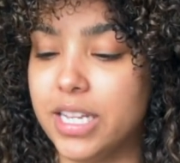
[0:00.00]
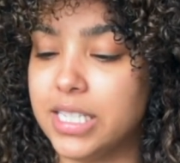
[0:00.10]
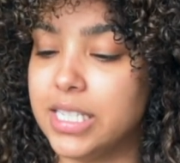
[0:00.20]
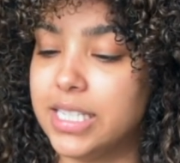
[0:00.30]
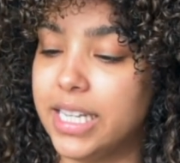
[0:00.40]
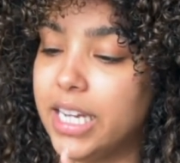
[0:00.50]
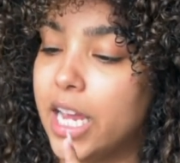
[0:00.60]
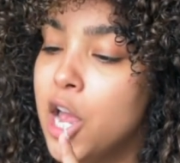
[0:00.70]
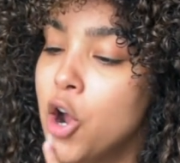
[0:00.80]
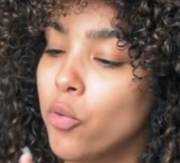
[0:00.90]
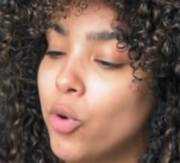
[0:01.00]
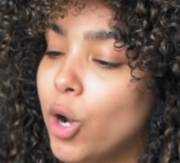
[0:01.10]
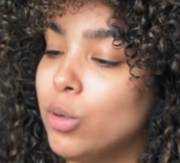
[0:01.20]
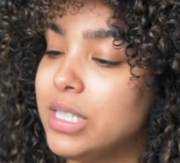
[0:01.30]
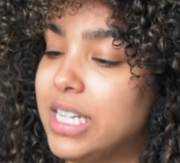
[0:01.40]
This is the
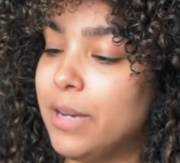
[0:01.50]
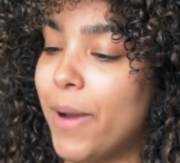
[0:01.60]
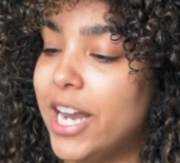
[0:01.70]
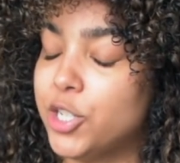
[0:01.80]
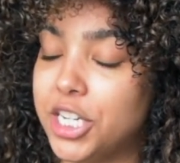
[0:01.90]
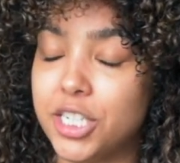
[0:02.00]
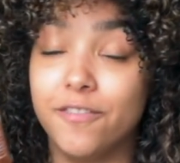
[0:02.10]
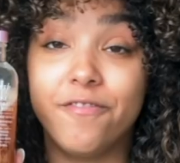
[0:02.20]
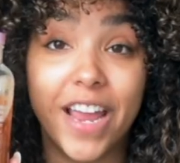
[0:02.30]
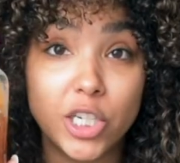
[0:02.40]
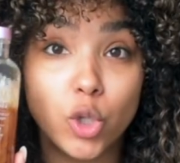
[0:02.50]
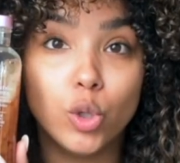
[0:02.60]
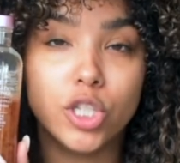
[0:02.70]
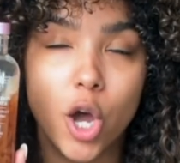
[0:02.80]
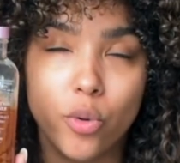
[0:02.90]
Rose Deep Hydration
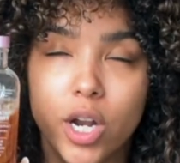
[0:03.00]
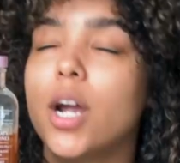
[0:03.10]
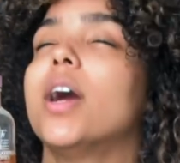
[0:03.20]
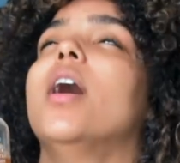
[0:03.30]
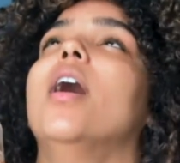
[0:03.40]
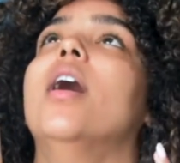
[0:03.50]
Facial Toner.